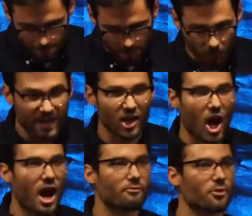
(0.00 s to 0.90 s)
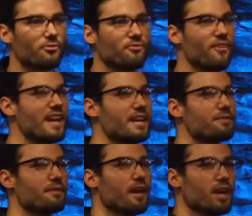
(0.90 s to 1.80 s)
And we can offer
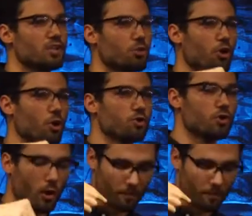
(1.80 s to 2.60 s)
faith to those who are